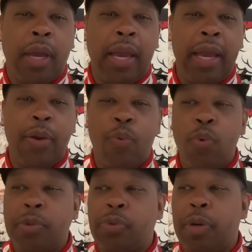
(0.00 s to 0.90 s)
and the
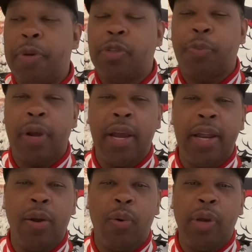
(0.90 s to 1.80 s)
rumors would have been
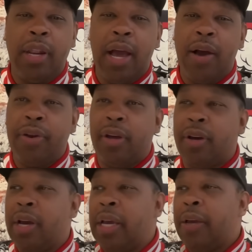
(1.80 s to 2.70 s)
spread, oh he down
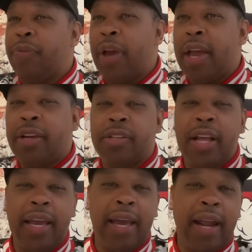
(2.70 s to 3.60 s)
there, Vegas,
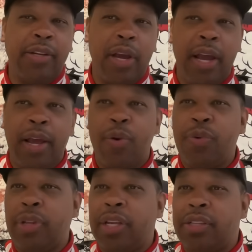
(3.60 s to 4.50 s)
now he got his hand
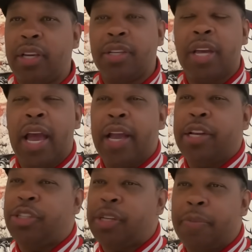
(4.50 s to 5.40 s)
on this, this,
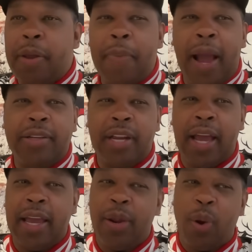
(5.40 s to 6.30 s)
he's shipping it back to
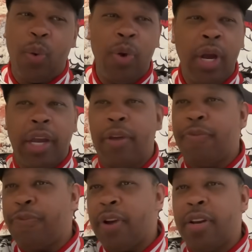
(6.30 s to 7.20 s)
that NO, he
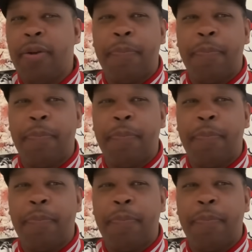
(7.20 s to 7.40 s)
flooding the